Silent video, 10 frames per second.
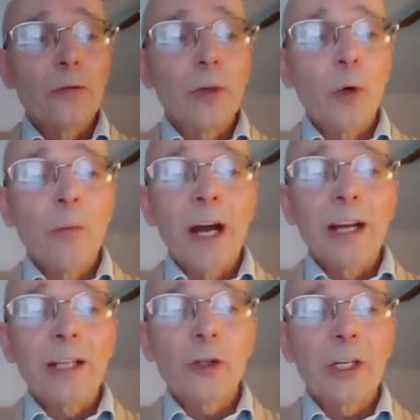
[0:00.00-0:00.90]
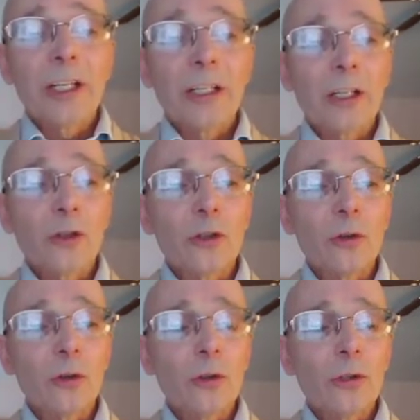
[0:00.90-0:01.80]
remote monitoring and
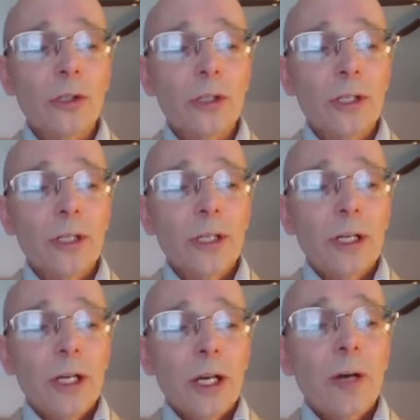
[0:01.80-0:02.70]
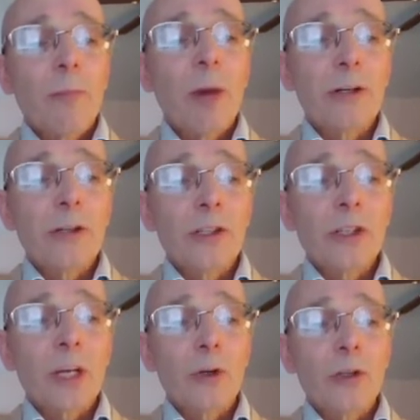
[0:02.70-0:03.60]
controls, modern
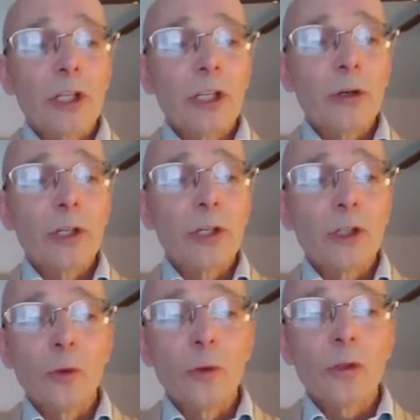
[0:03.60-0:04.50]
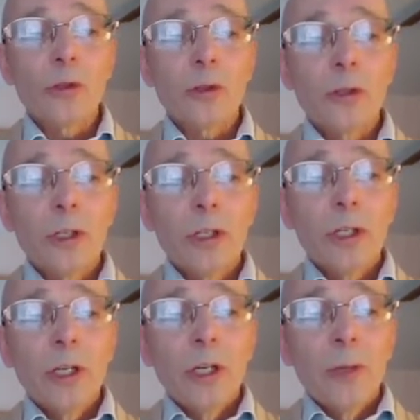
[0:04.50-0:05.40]
cybersecurity tools,
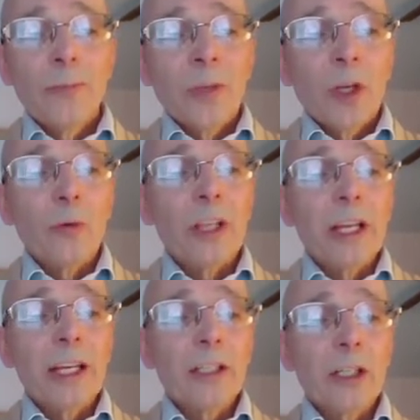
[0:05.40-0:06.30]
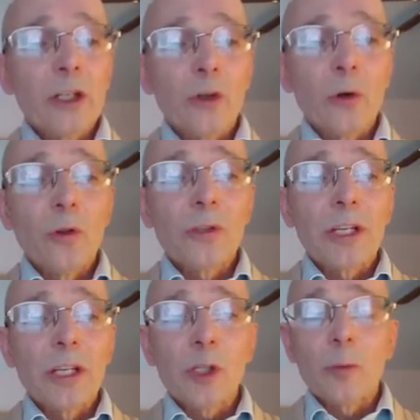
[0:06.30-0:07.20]
related controls
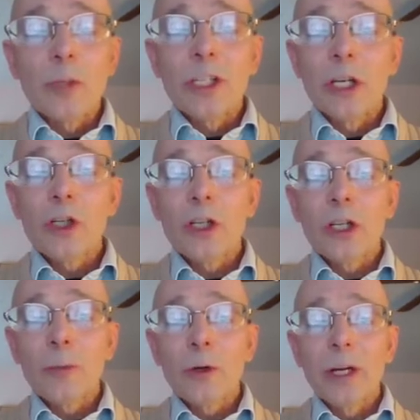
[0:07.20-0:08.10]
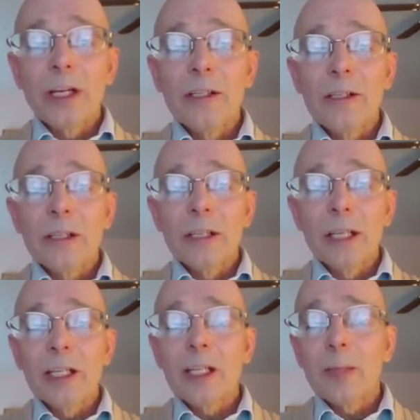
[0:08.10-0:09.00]
and instrumentation upgrades
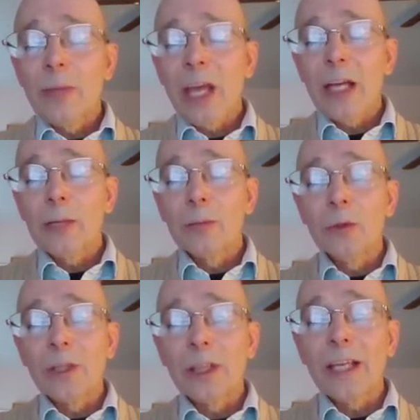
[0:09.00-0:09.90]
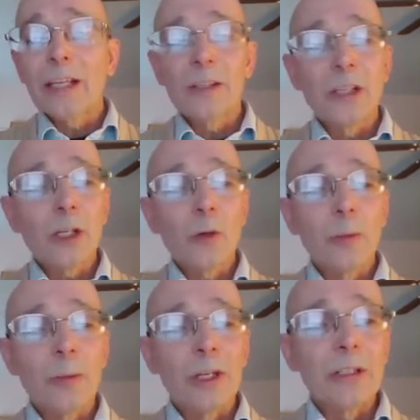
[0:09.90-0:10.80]
incompatible with legacy
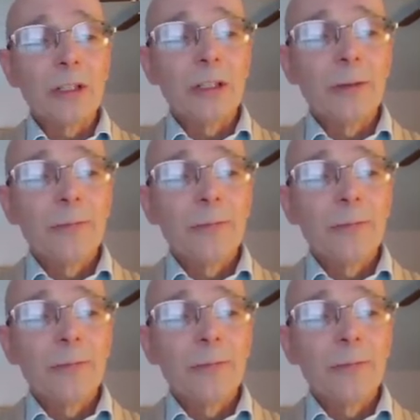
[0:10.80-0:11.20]
equipment.